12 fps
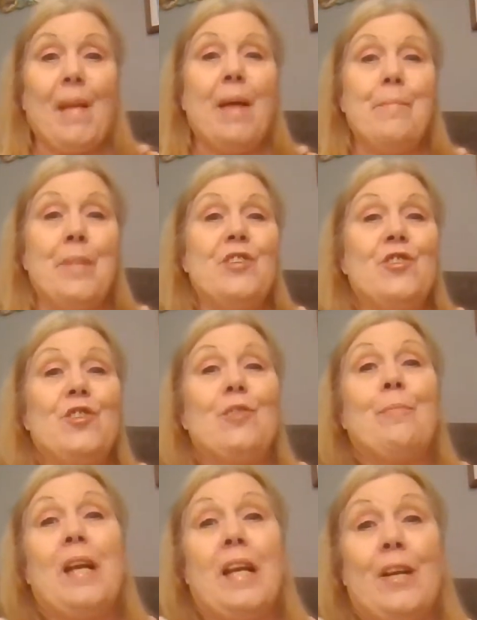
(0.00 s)
I mentioned
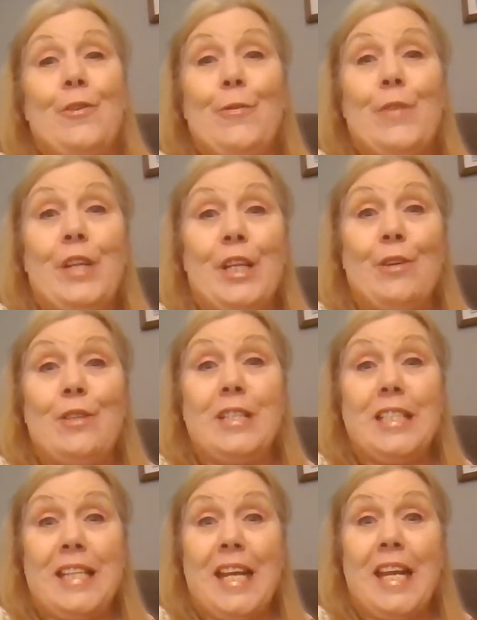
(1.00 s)
in my other video
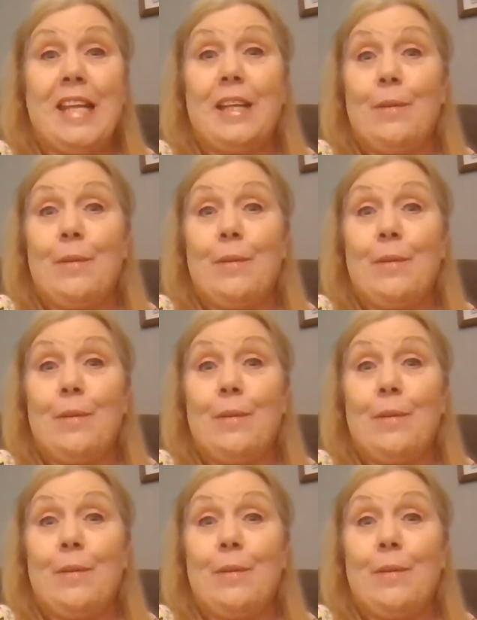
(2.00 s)
today,